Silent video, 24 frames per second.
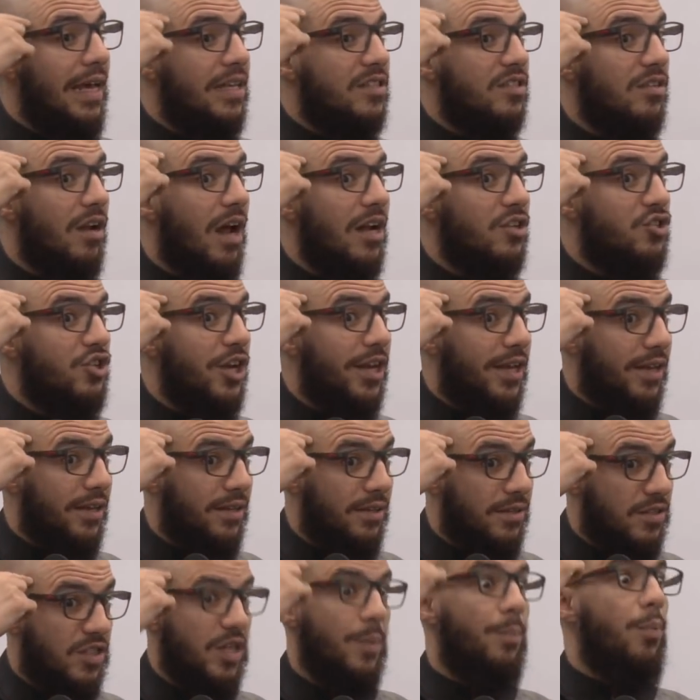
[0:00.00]
is
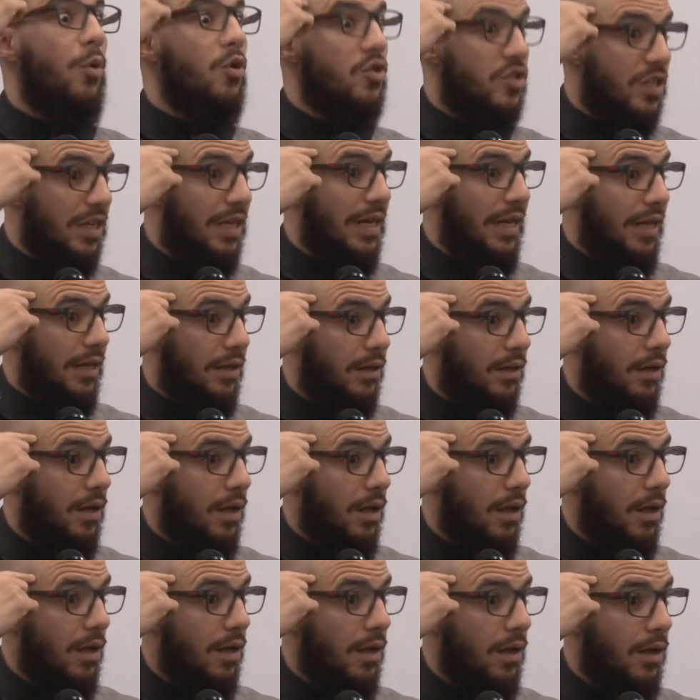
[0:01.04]
logic, supposedly.
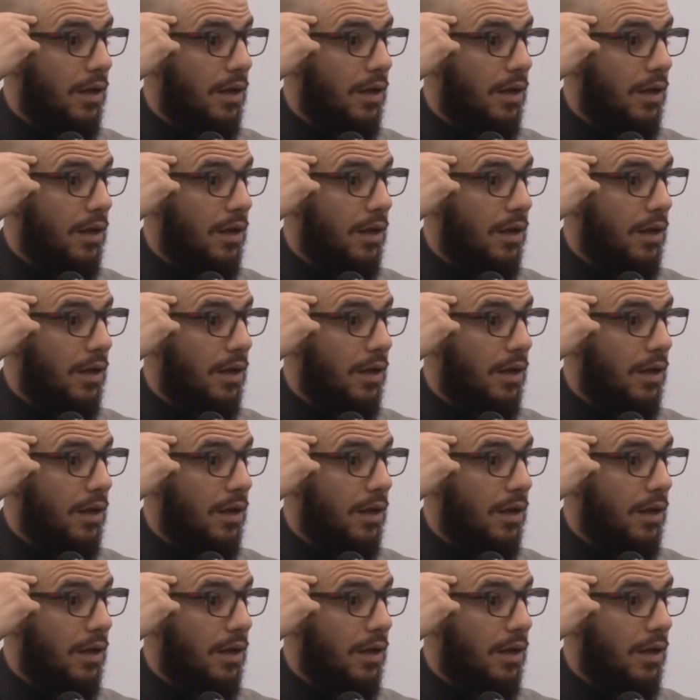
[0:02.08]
